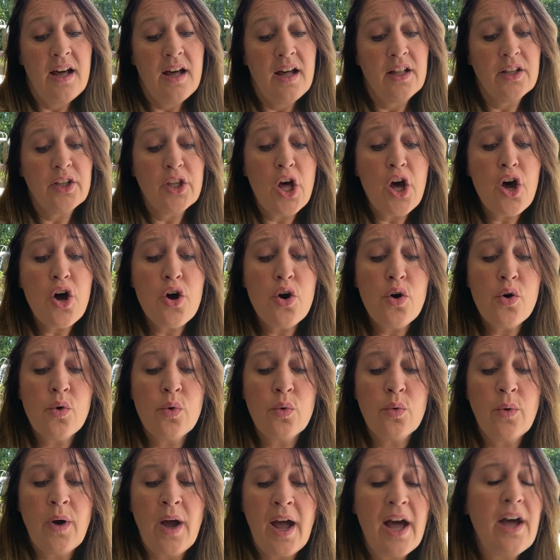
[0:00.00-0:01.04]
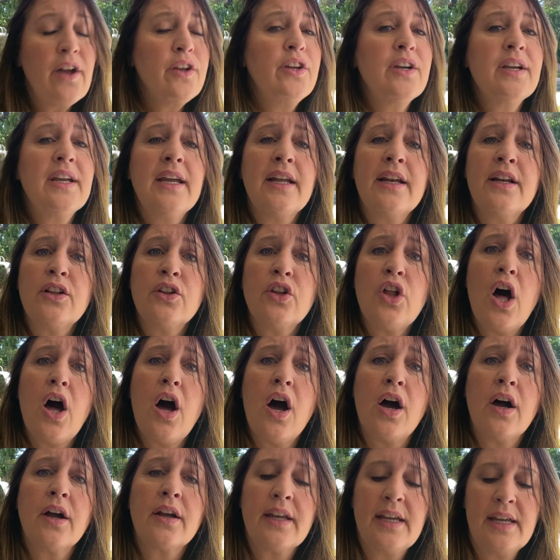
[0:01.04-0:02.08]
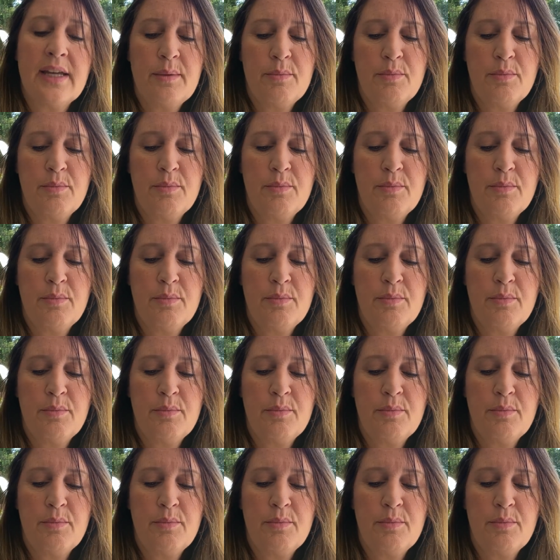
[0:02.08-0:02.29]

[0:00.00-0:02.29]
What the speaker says: "Hello, how you getting along?" he